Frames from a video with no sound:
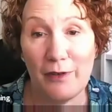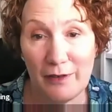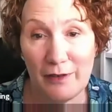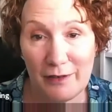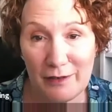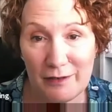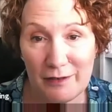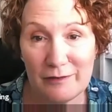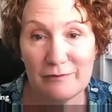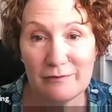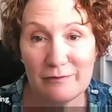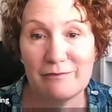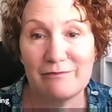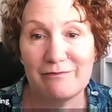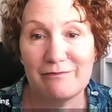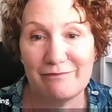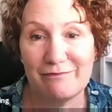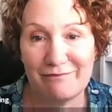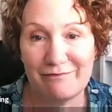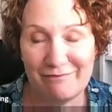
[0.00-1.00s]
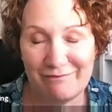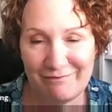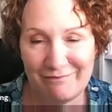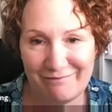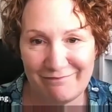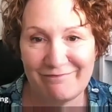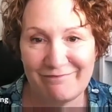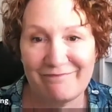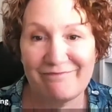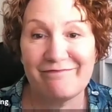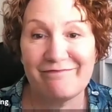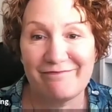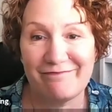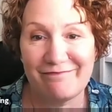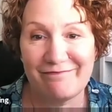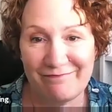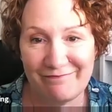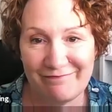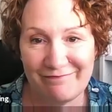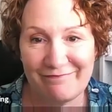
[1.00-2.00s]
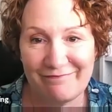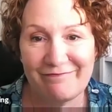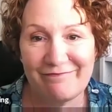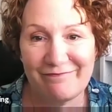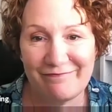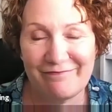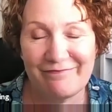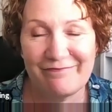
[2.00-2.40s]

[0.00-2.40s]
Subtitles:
for me, a huge, and